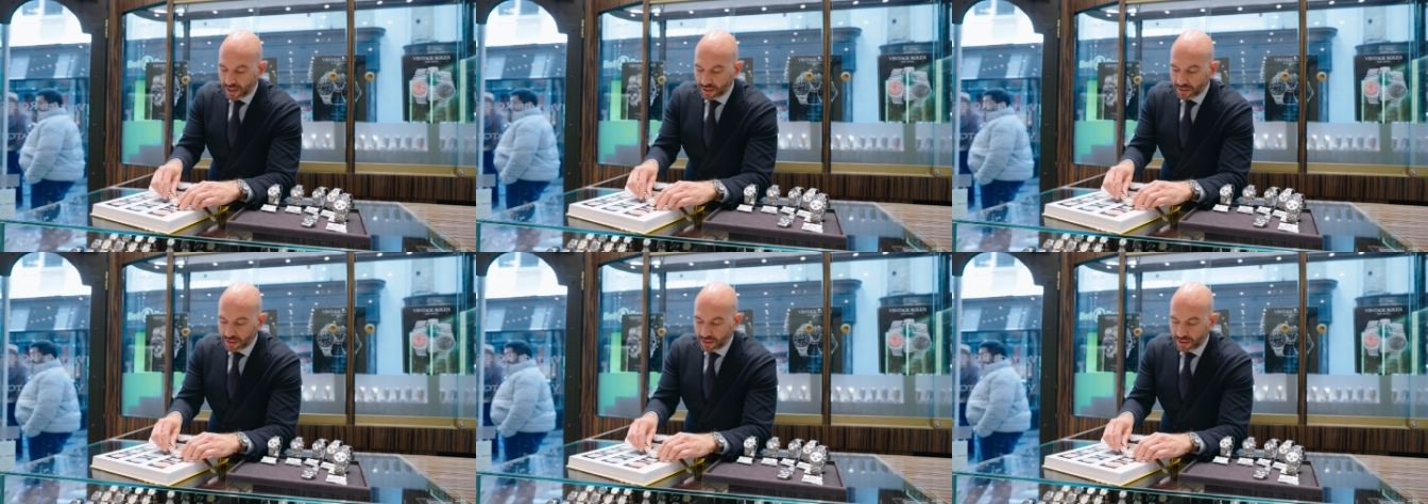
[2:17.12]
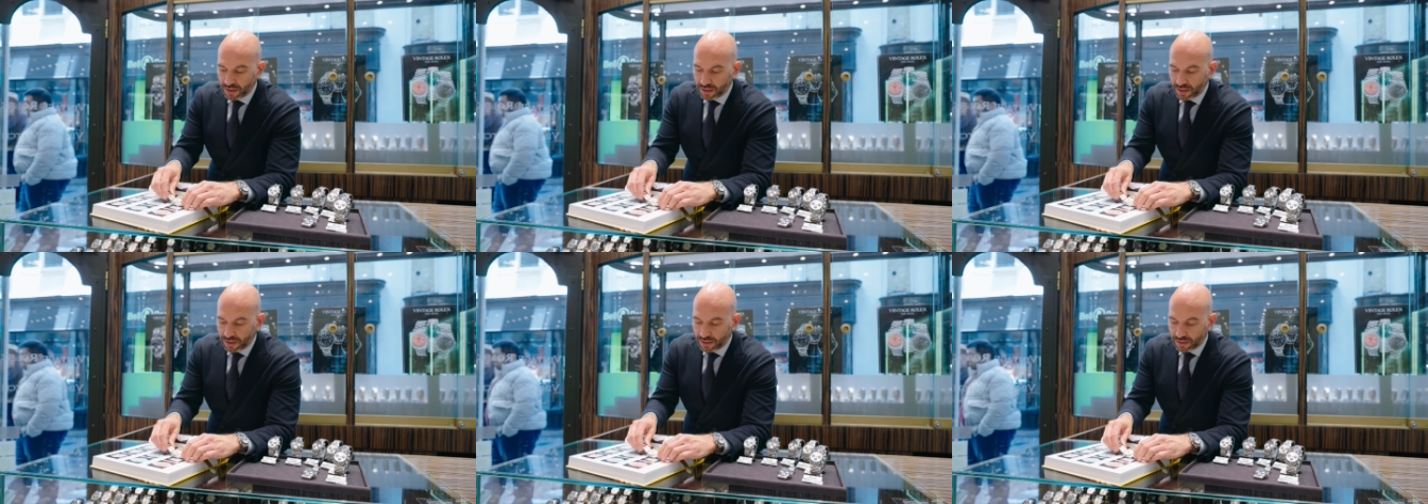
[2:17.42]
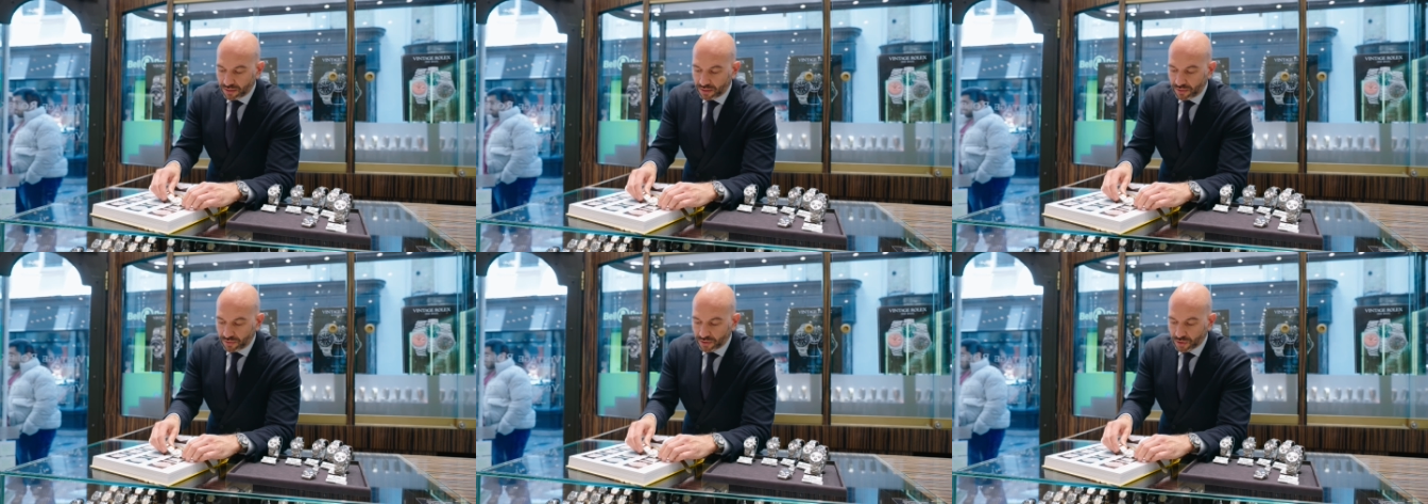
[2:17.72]
then
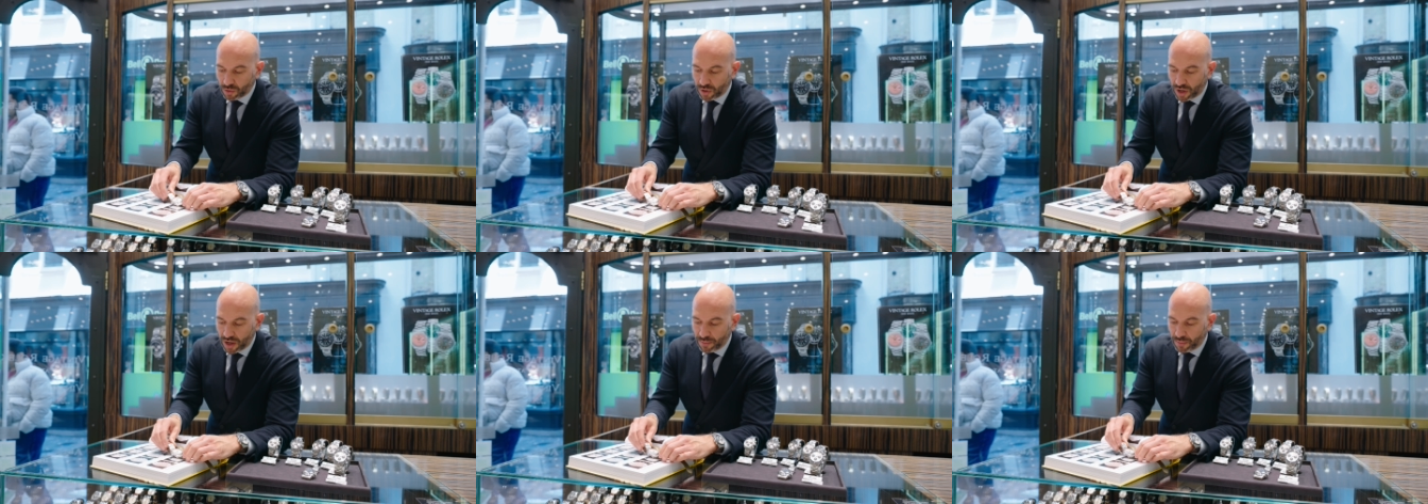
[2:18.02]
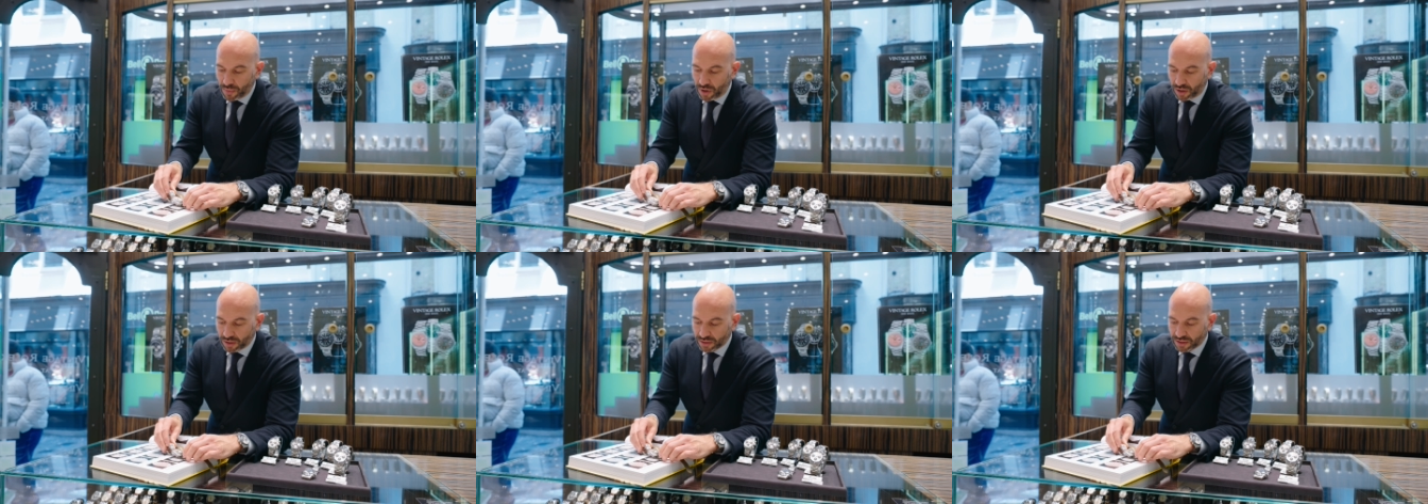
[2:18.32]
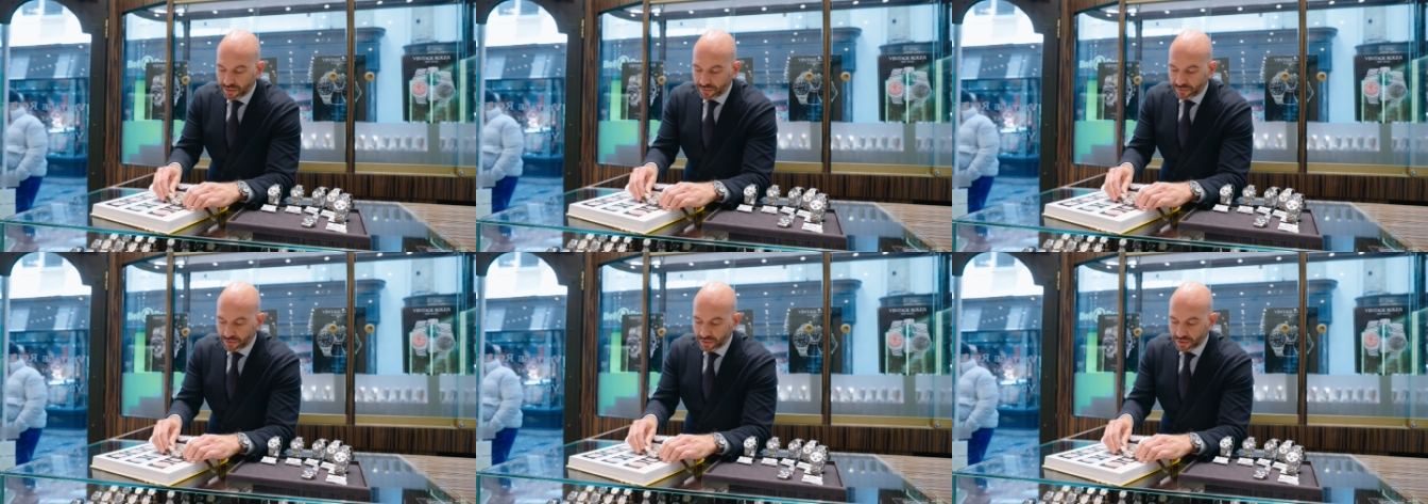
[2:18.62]
there is quite a
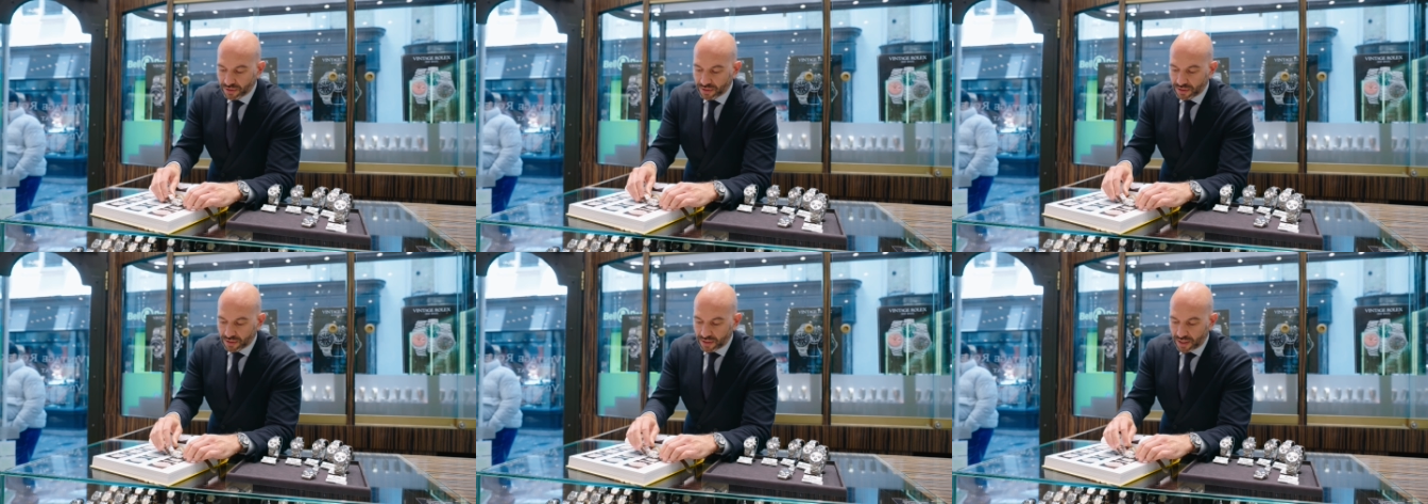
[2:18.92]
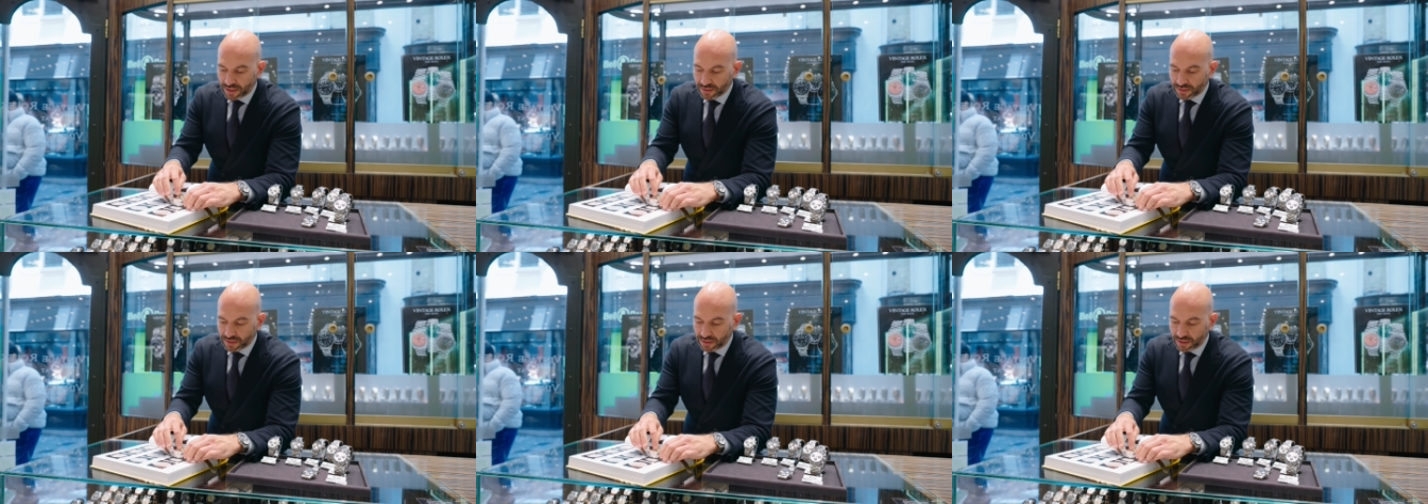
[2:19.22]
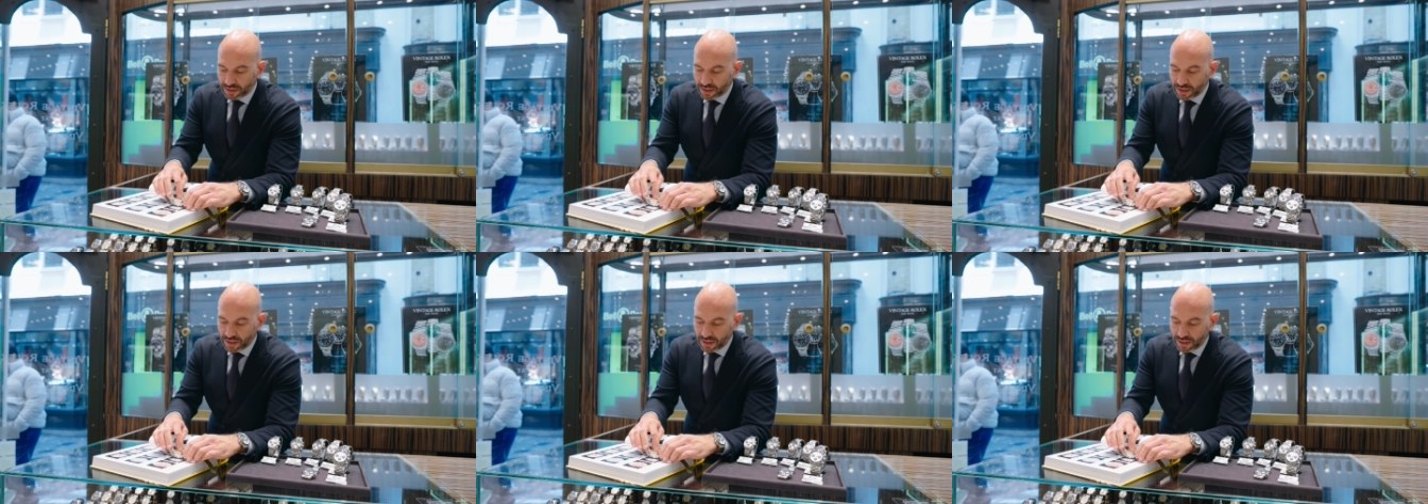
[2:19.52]
marked difference as
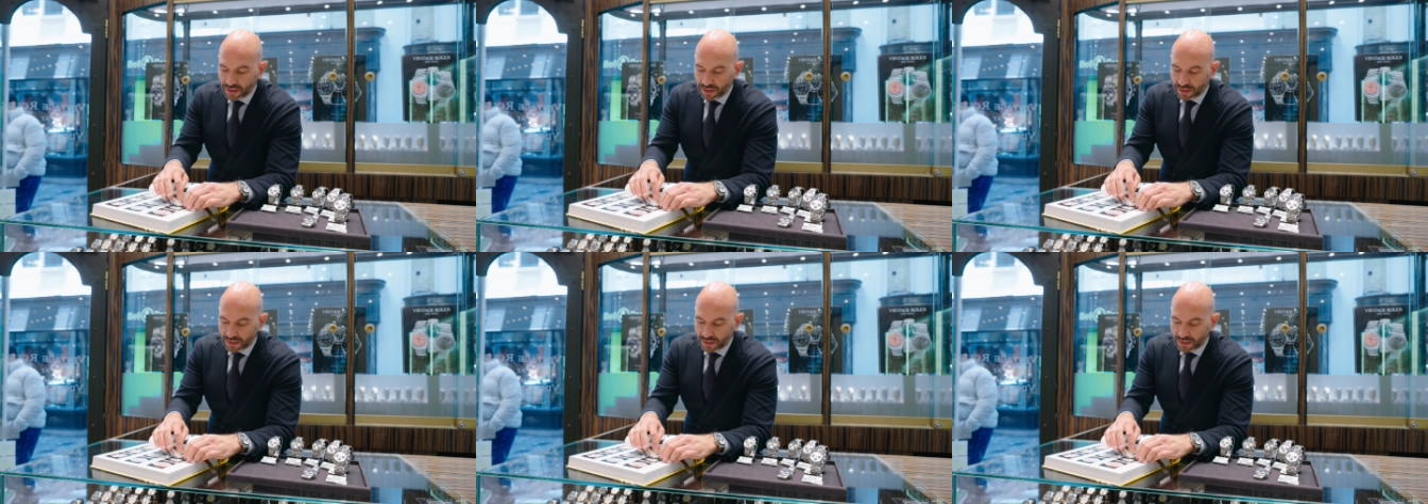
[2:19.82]
the